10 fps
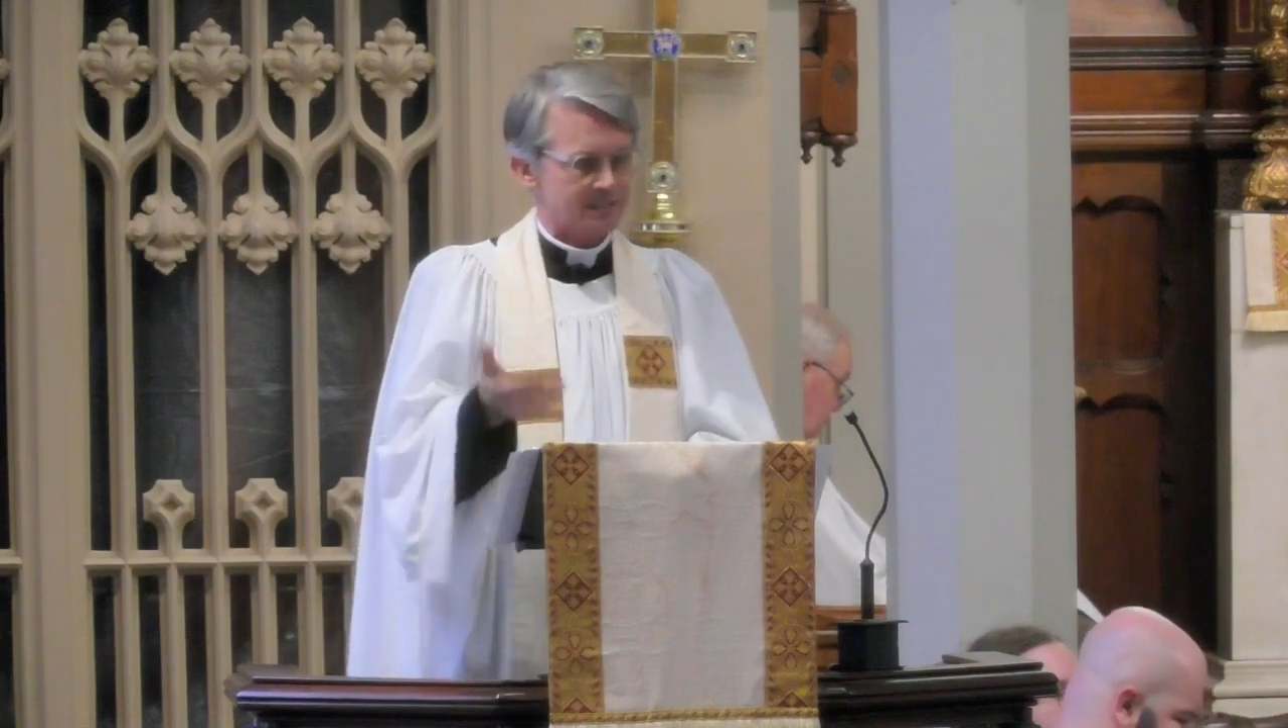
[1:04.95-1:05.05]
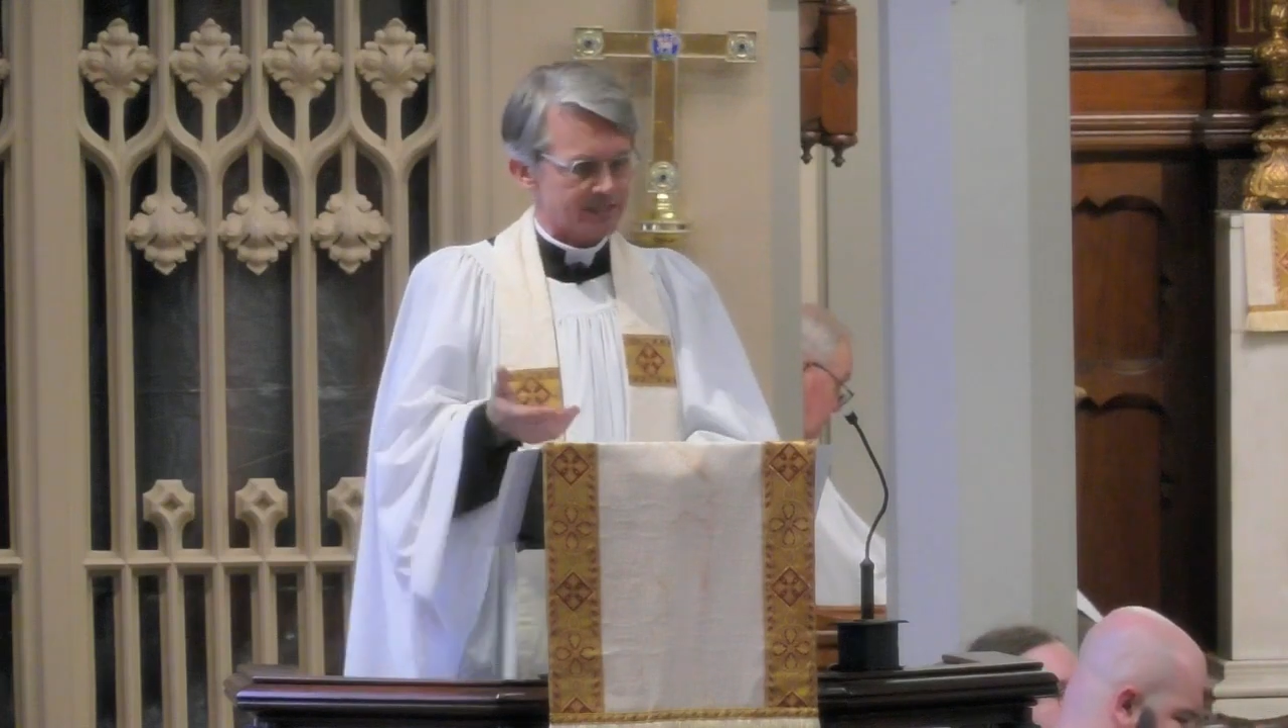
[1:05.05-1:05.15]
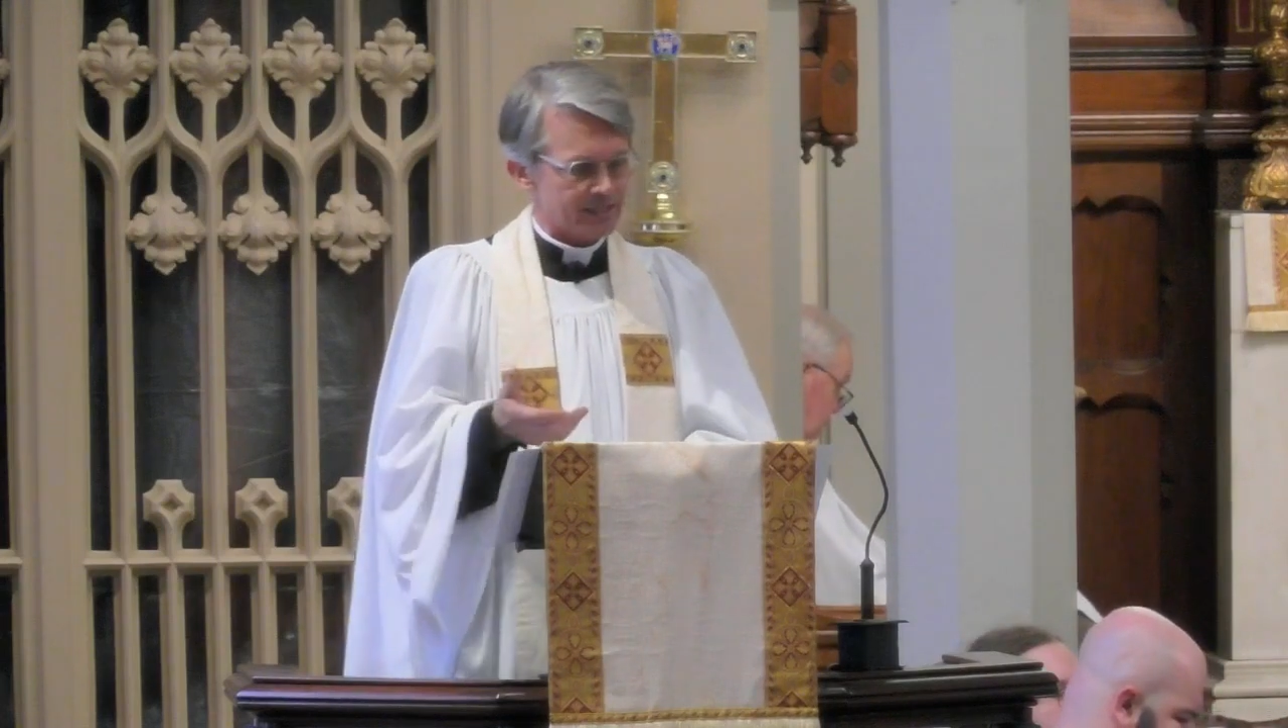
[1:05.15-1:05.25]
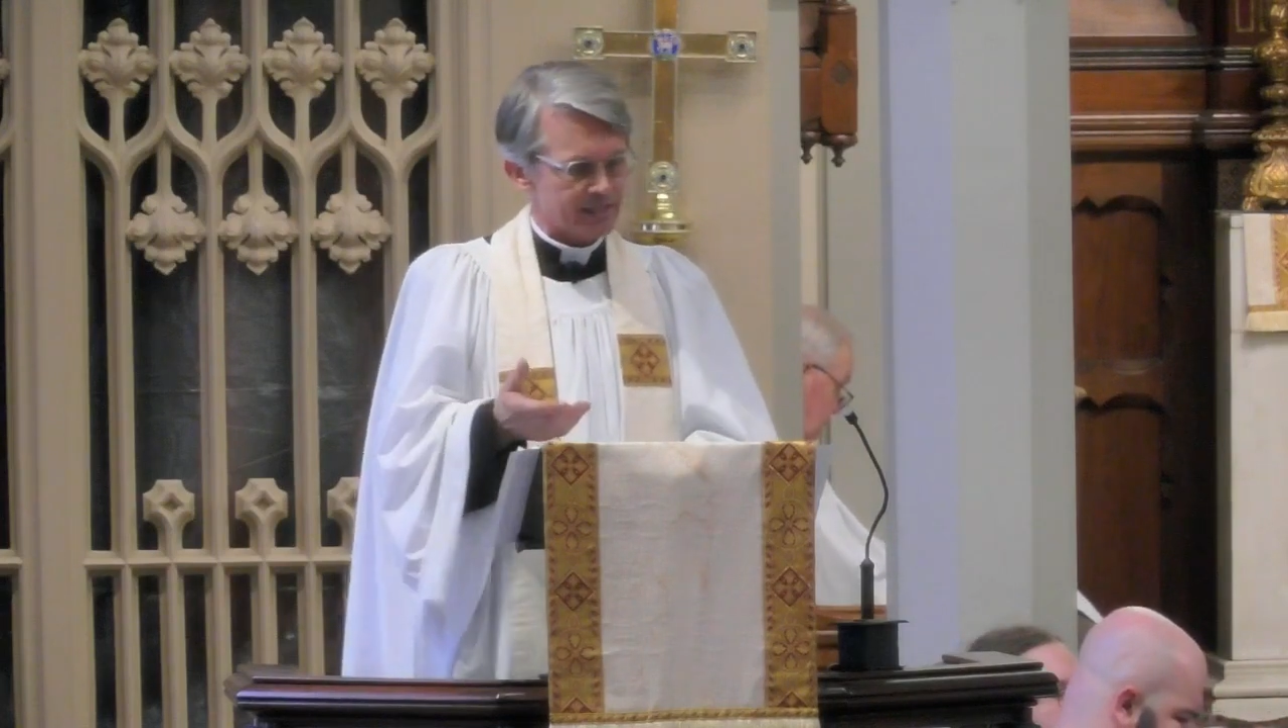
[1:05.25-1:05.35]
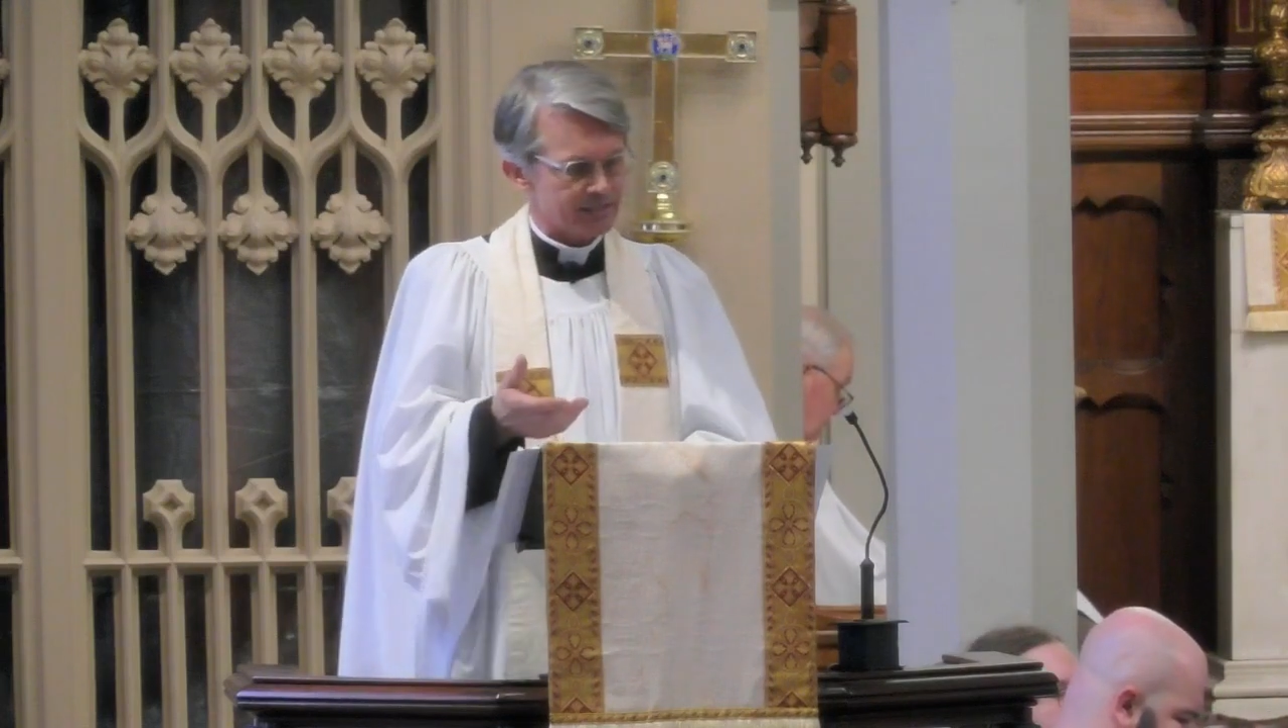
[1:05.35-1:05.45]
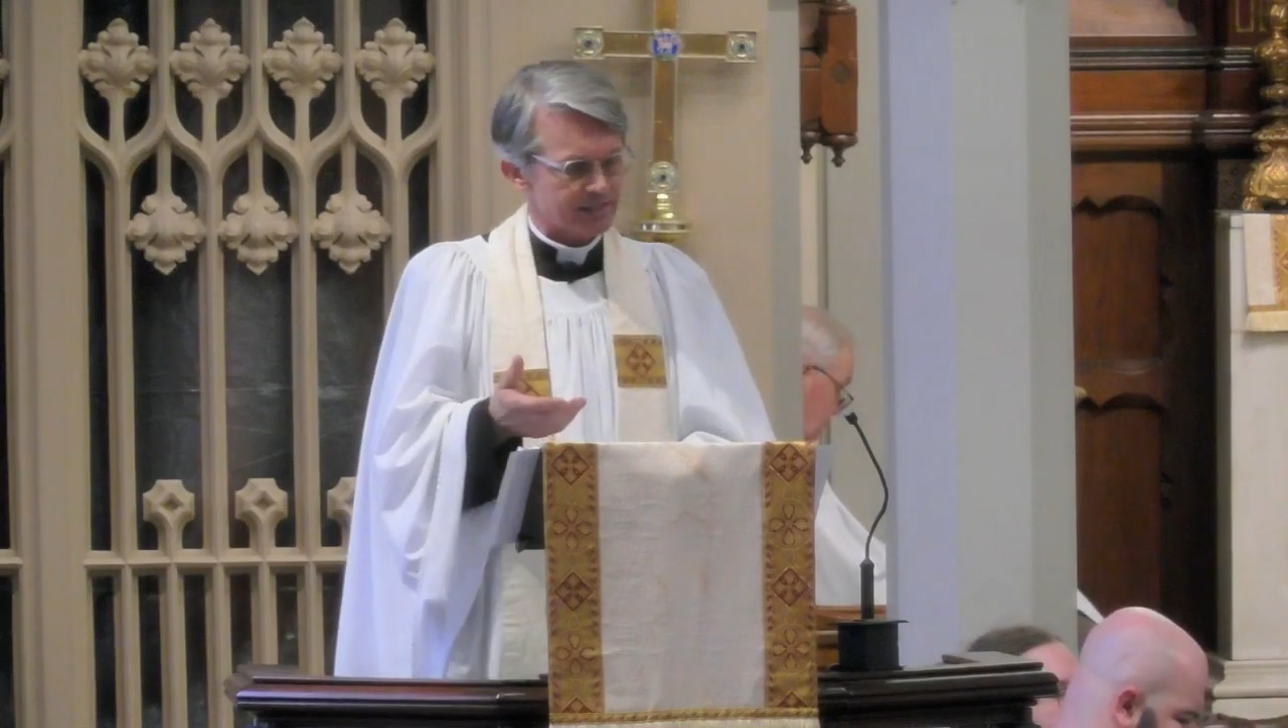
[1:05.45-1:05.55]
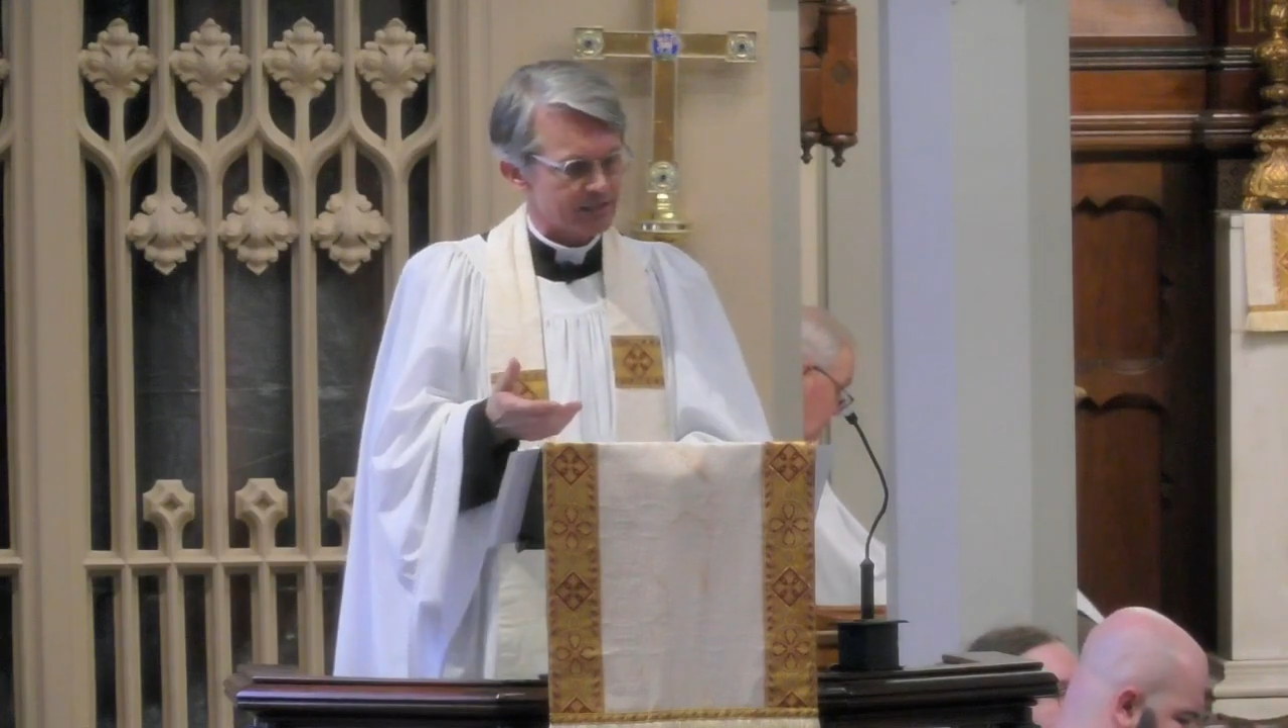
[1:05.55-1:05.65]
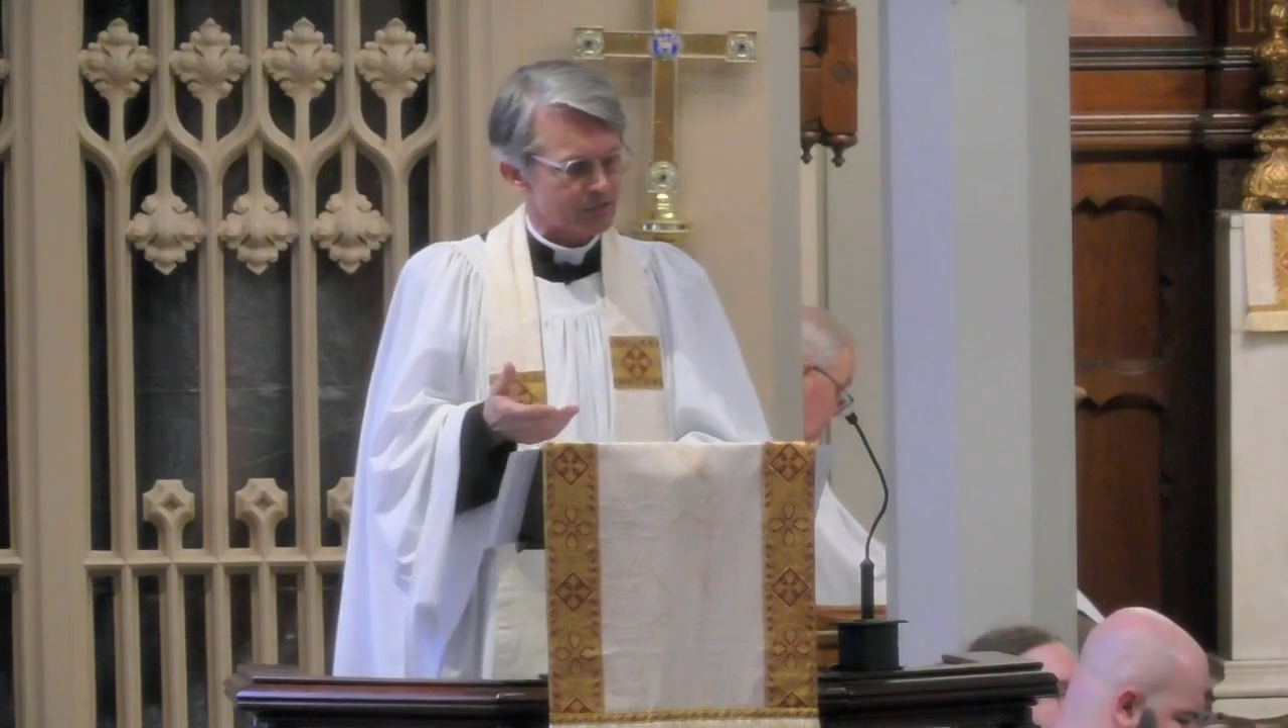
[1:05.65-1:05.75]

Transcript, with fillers: cities in